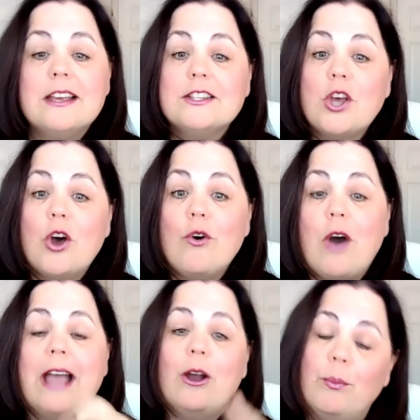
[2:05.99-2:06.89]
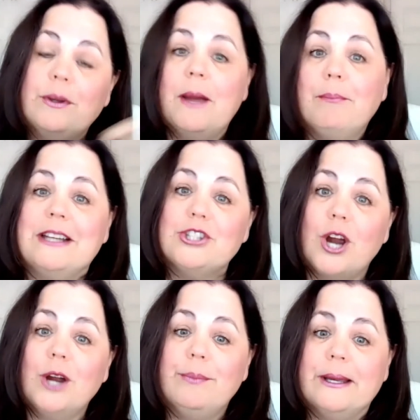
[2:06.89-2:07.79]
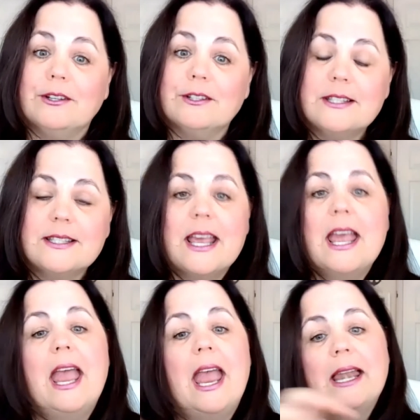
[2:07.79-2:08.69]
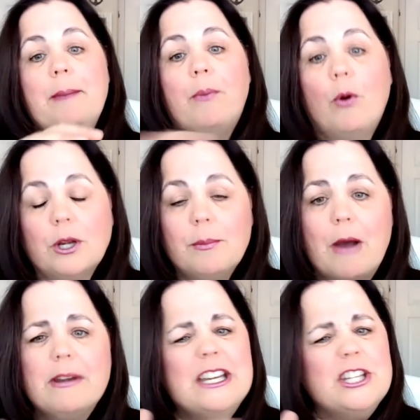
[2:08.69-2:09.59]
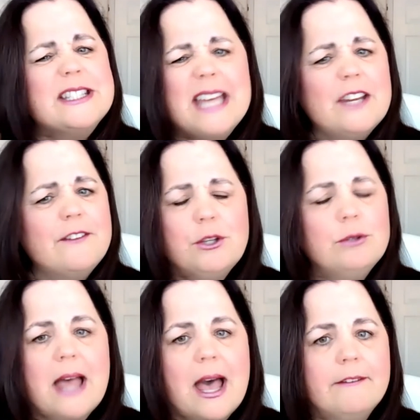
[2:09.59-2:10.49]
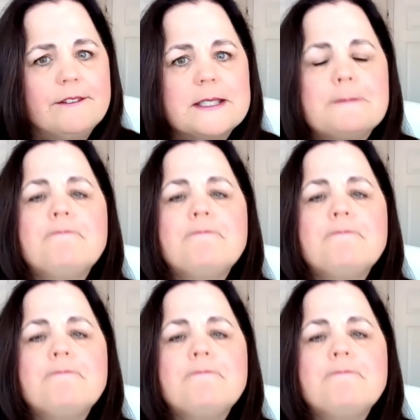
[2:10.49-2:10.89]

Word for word: so i opened up my jar of pills and i poured them out and i just had a few left